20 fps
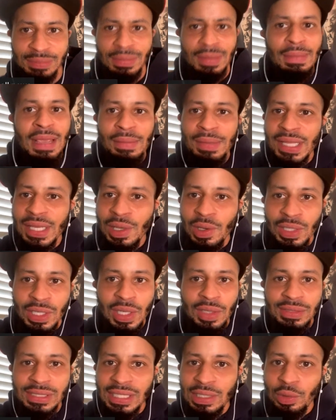Maybe they're going to
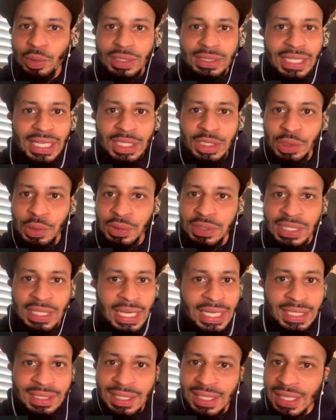go see Chris Angel
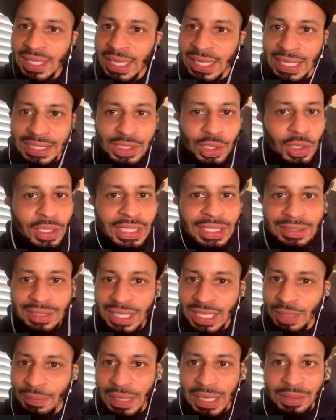tonight, and that's all they can
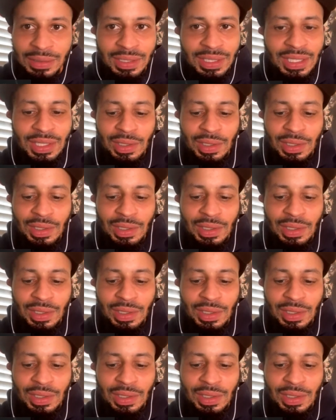think about.